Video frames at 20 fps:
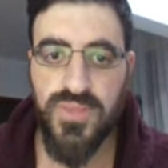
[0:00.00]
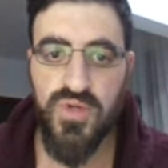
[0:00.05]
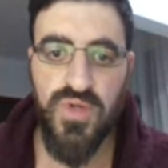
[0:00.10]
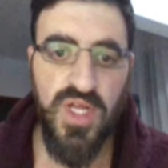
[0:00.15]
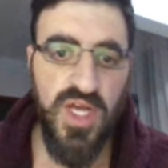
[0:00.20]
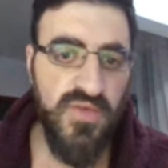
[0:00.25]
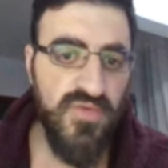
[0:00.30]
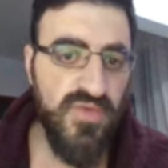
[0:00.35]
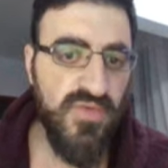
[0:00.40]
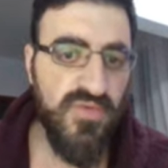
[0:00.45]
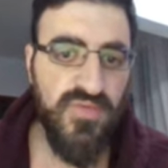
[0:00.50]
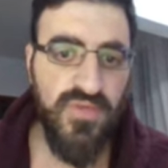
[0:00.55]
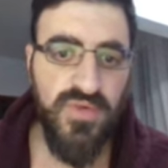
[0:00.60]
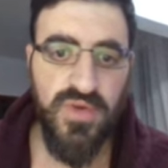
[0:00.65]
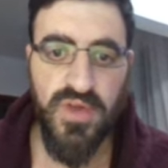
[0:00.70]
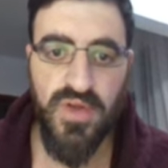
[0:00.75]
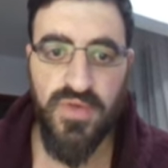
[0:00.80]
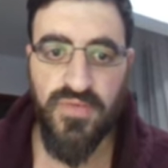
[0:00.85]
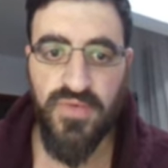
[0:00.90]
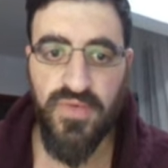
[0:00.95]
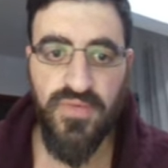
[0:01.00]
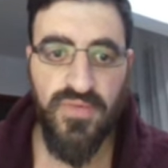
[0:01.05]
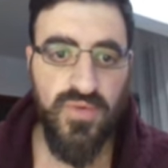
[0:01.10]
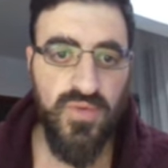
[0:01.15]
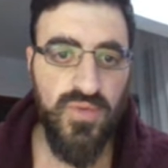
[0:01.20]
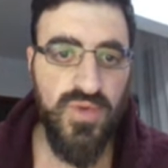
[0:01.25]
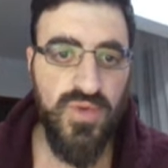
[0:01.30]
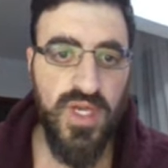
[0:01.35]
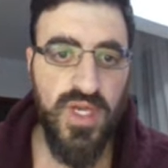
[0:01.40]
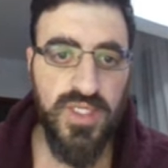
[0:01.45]
you will have every every
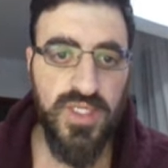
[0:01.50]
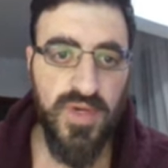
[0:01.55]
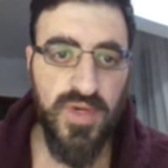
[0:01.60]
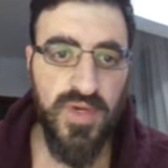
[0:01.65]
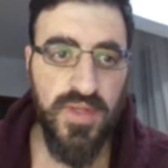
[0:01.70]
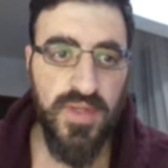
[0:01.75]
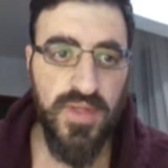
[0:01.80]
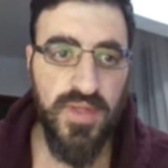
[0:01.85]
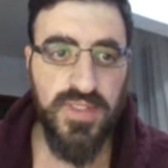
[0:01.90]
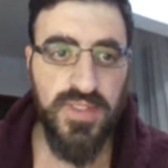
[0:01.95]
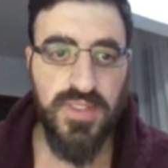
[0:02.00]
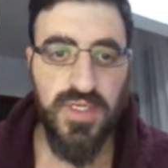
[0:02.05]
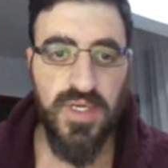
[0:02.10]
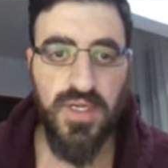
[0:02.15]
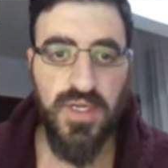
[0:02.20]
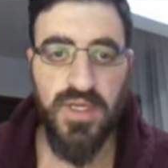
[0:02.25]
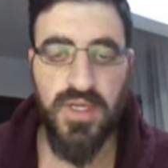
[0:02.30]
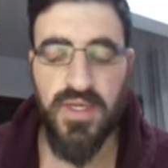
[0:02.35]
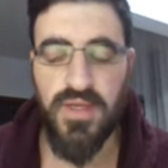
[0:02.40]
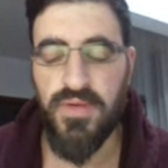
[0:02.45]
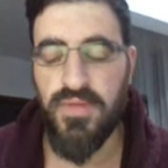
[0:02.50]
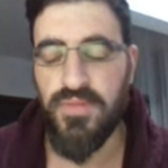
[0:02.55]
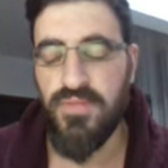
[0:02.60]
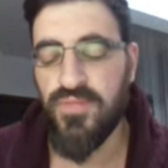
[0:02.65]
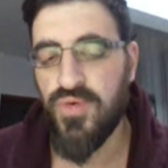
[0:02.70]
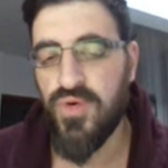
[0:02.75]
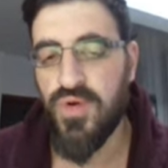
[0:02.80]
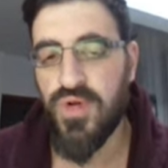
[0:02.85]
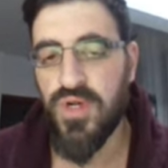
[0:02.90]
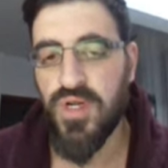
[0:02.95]
few days by this uh,
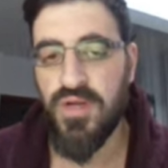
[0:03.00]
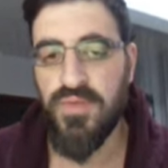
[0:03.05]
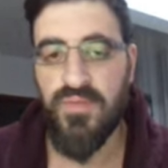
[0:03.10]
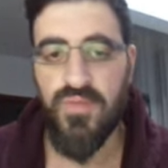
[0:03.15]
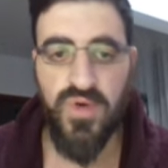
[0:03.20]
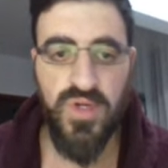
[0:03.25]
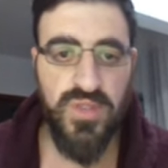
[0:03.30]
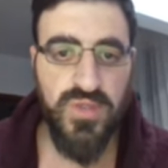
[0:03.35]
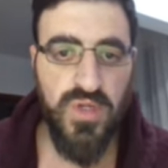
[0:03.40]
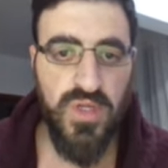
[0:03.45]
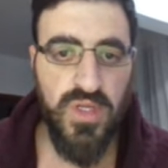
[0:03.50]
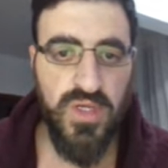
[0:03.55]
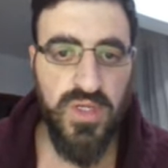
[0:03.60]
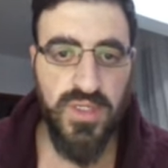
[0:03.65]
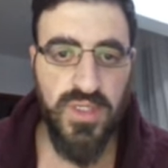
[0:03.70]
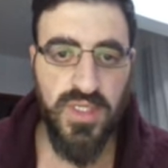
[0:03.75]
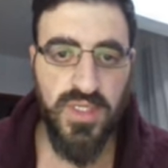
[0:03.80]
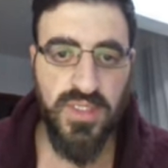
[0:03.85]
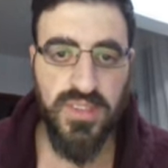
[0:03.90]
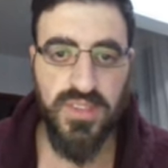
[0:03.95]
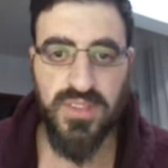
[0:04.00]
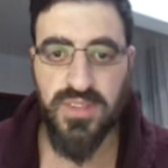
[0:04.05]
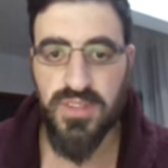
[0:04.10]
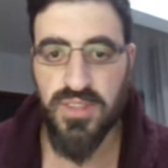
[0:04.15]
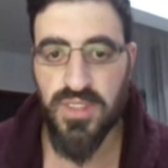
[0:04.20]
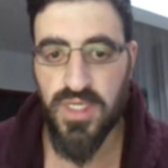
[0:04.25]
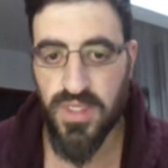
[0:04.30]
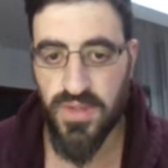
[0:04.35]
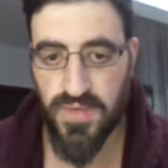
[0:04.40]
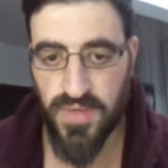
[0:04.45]
program one dollar that's
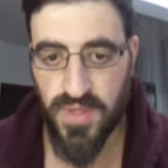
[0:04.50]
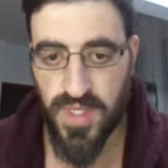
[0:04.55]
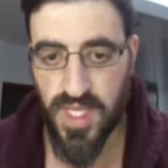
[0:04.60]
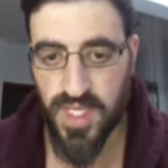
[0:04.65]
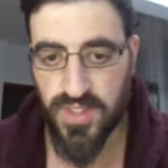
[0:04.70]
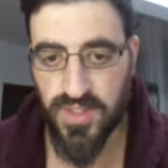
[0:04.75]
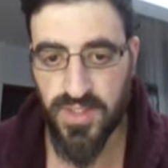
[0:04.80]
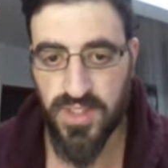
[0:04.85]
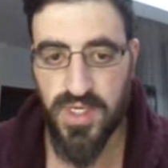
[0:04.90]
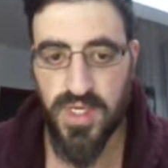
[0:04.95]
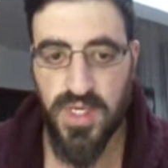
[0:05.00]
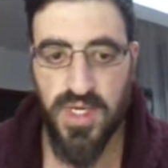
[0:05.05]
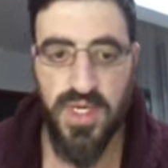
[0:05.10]
not that